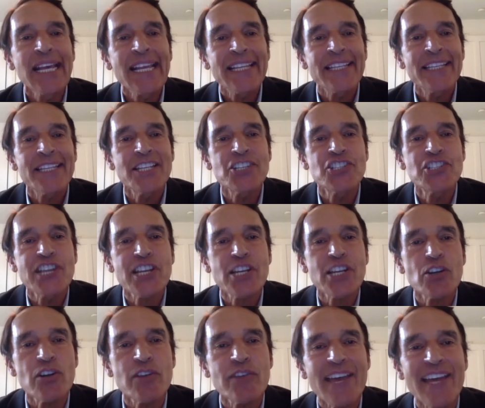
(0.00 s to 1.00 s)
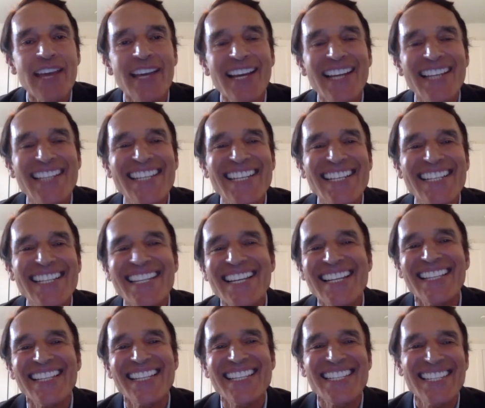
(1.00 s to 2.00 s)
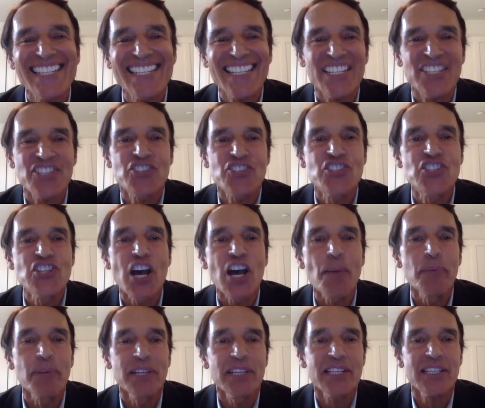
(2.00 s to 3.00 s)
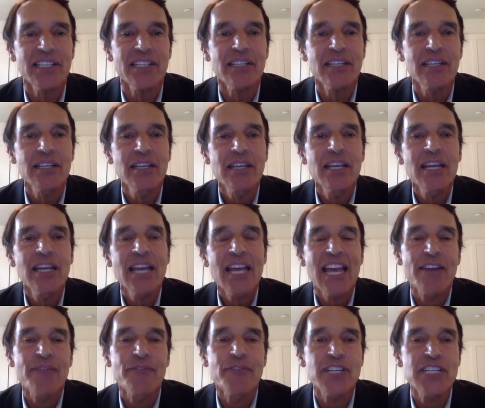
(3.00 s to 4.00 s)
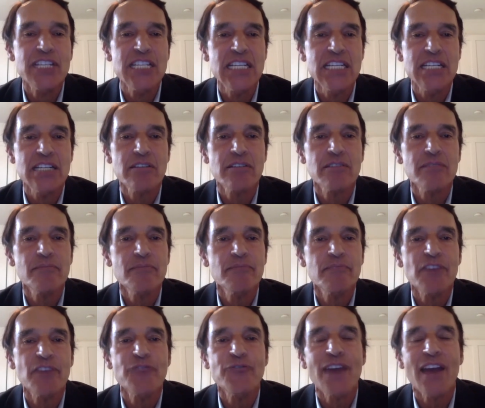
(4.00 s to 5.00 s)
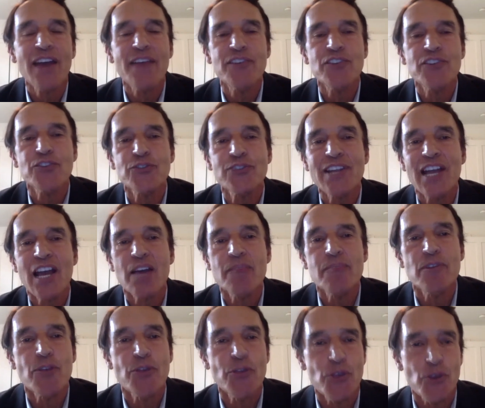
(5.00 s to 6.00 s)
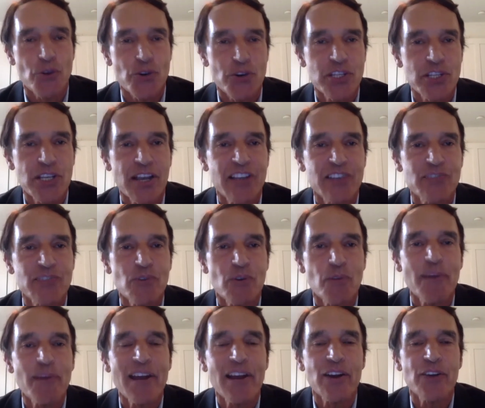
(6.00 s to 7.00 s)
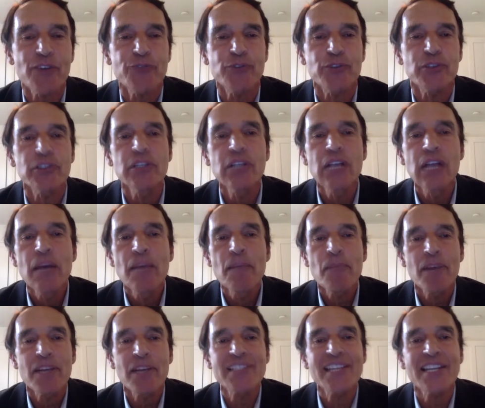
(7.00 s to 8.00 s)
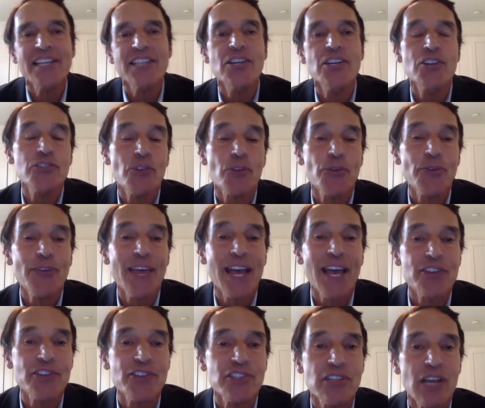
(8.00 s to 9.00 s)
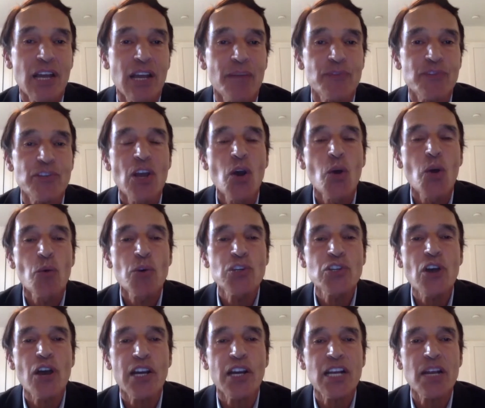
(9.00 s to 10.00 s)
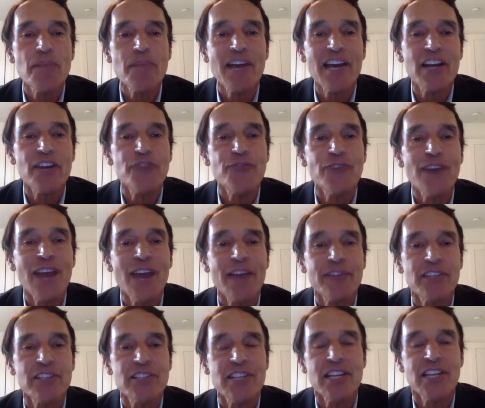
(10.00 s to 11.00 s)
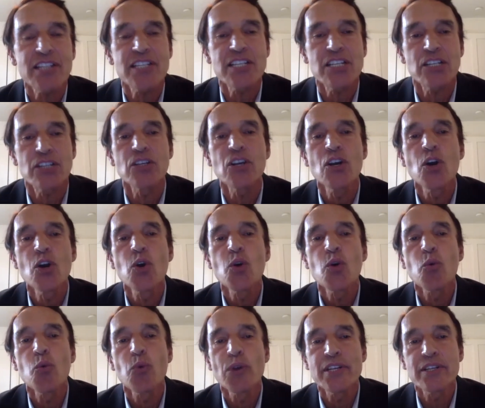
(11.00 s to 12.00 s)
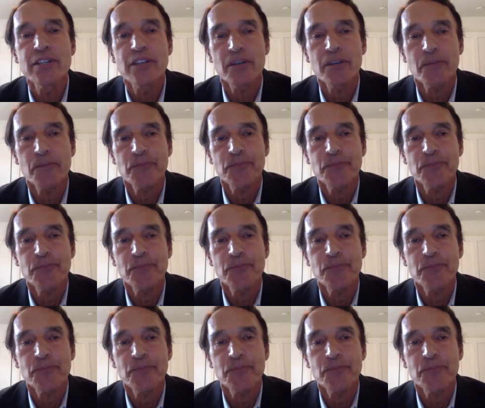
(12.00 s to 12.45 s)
The generative AI technology is doubling every year. By 5 years from now, it'll be 30 times more powerful. By 10 years, 1,000 times. We're talking about a 5 to 10 year window.